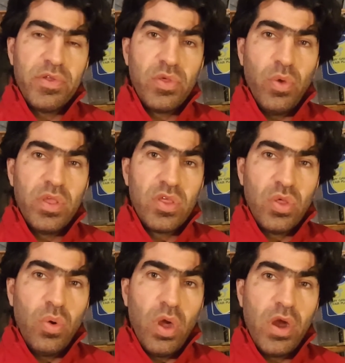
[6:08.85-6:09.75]
So it's
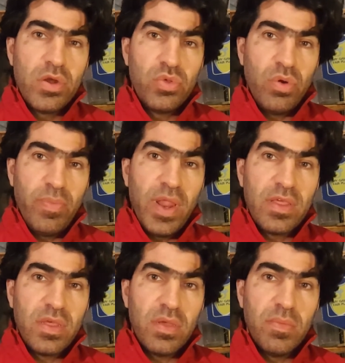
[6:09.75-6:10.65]
so hard to
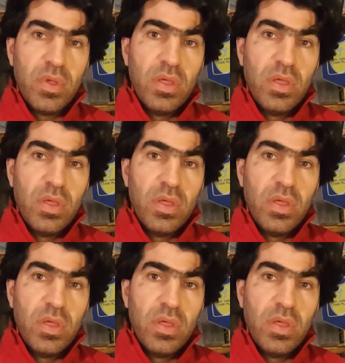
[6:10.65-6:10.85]
replace him.